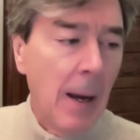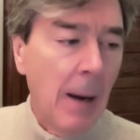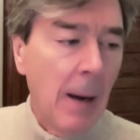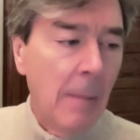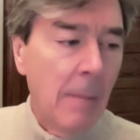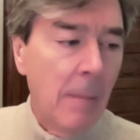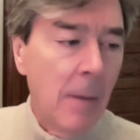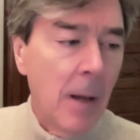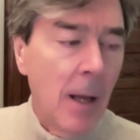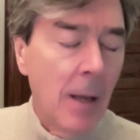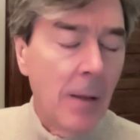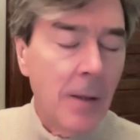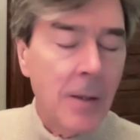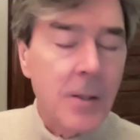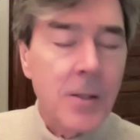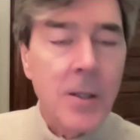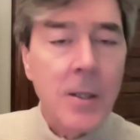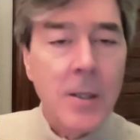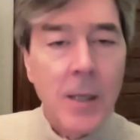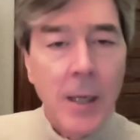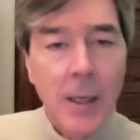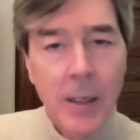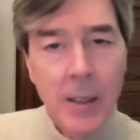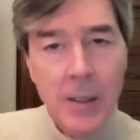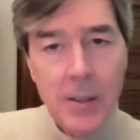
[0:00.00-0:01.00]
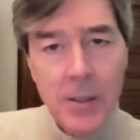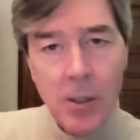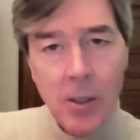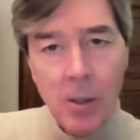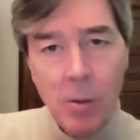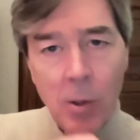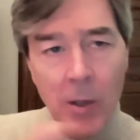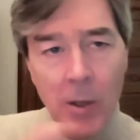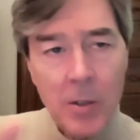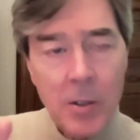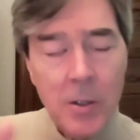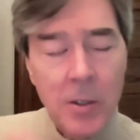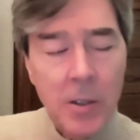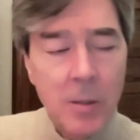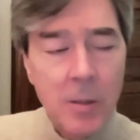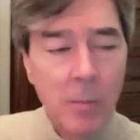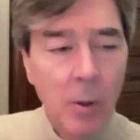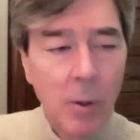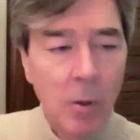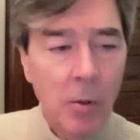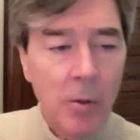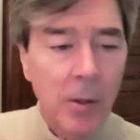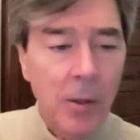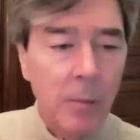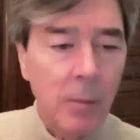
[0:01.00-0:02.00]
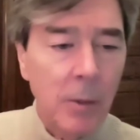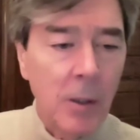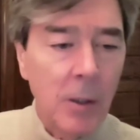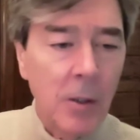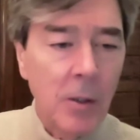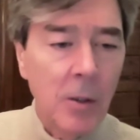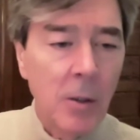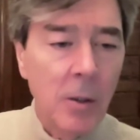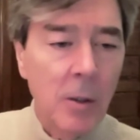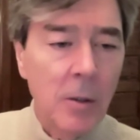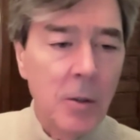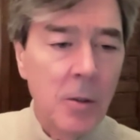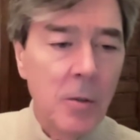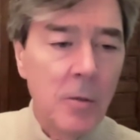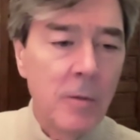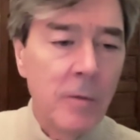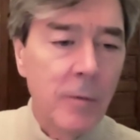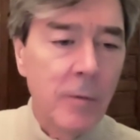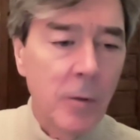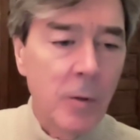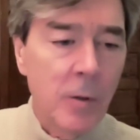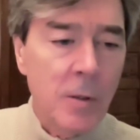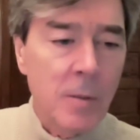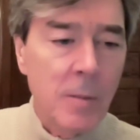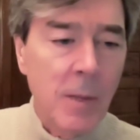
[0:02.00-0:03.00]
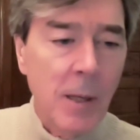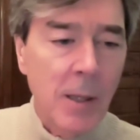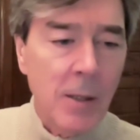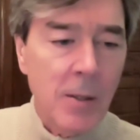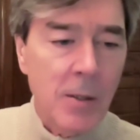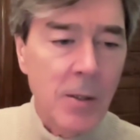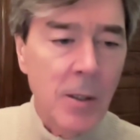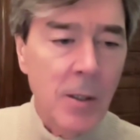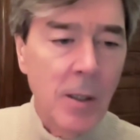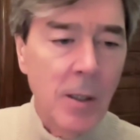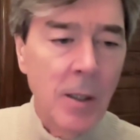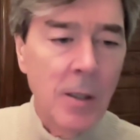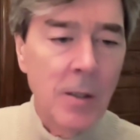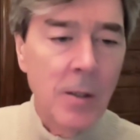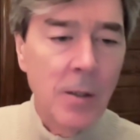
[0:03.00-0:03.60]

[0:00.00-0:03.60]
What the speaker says: And this is, again, is a question to both. I'm going to go to you first, Maxine.